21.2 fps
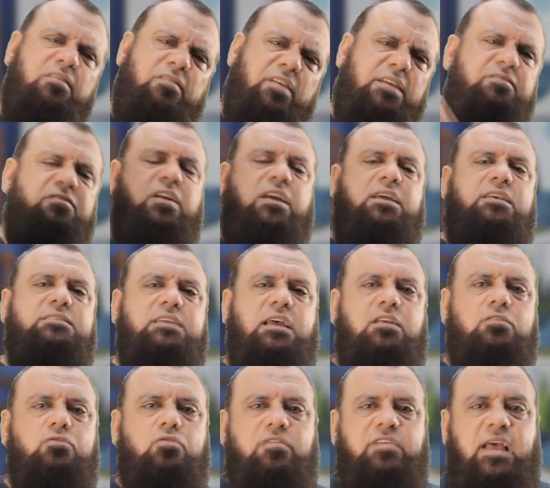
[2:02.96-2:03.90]
that drains
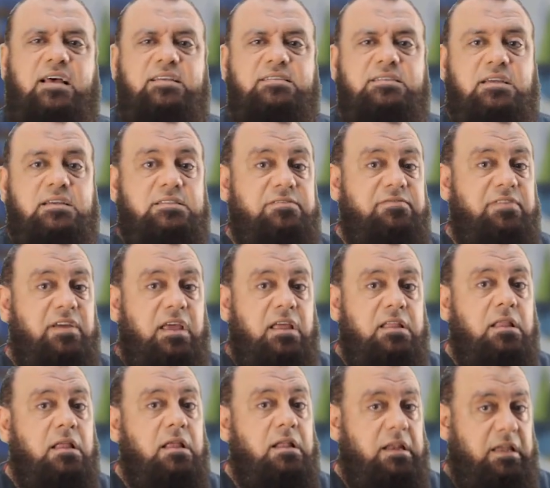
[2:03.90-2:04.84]
into the azygous
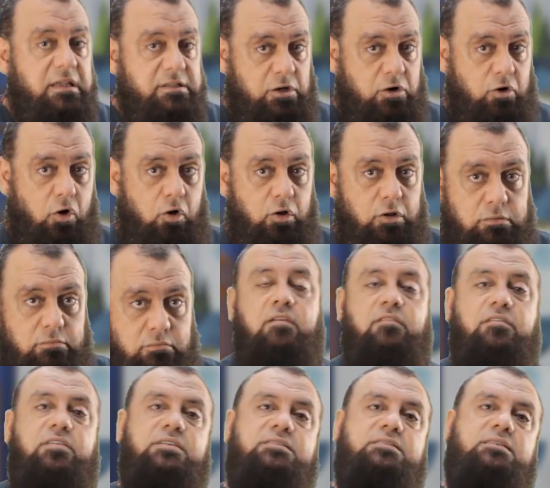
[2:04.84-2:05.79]
vein later on.
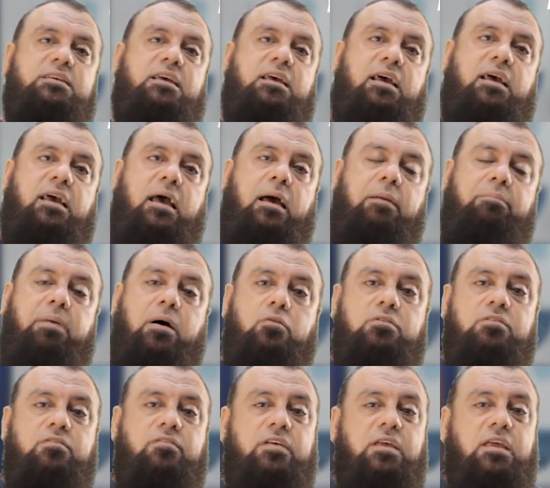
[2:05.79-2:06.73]
This uh,
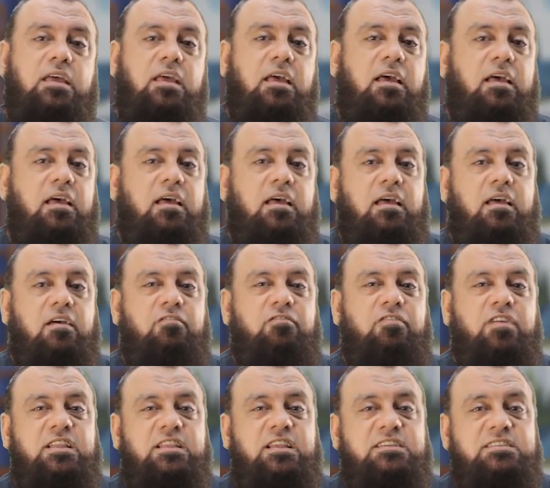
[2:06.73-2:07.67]
about the uh,
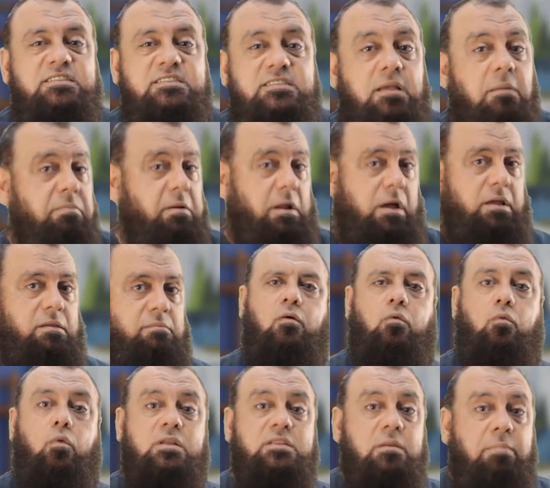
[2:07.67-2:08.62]
venous supply.
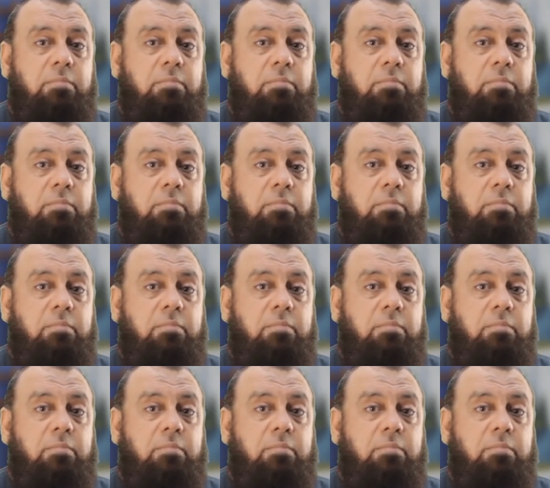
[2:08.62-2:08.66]
What